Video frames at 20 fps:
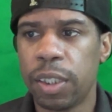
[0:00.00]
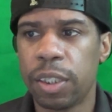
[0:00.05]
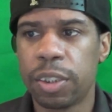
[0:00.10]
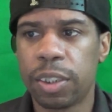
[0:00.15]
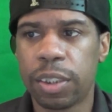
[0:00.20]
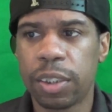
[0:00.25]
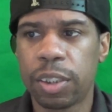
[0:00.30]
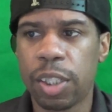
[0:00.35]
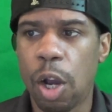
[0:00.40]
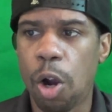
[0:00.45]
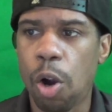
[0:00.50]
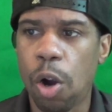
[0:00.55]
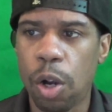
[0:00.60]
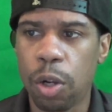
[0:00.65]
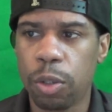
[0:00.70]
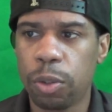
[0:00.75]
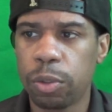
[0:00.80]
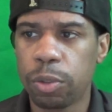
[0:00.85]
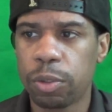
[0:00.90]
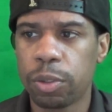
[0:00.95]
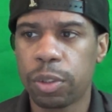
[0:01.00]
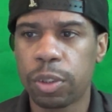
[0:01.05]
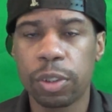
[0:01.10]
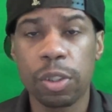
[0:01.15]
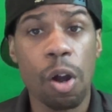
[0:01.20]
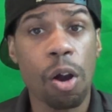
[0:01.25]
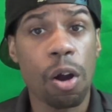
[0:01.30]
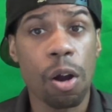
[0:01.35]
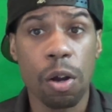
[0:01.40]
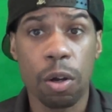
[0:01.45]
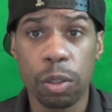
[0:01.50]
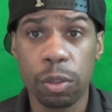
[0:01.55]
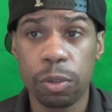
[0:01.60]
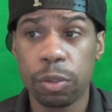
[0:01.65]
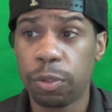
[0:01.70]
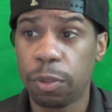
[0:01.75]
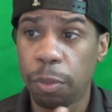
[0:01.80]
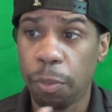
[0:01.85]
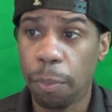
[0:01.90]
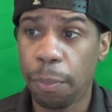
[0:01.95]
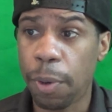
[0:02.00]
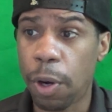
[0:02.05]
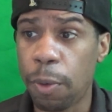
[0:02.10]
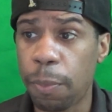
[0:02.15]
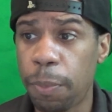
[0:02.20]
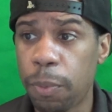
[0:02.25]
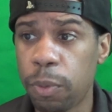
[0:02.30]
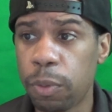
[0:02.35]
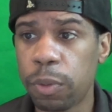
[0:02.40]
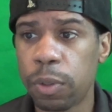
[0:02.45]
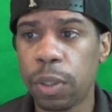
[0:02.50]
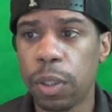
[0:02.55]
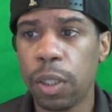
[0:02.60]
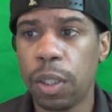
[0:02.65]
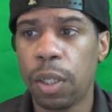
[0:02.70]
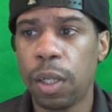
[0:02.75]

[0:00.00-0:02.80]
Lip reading: starry purple.